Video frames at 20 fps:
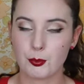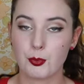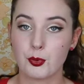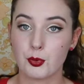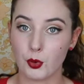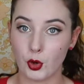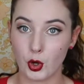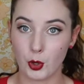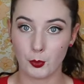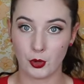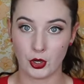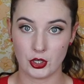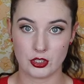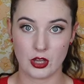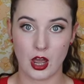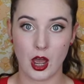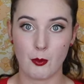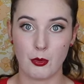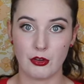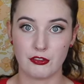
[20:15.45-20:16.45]
promo
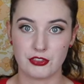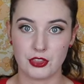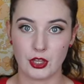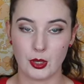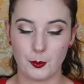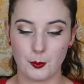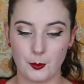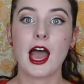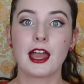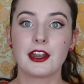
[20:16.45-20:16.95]
tub of them.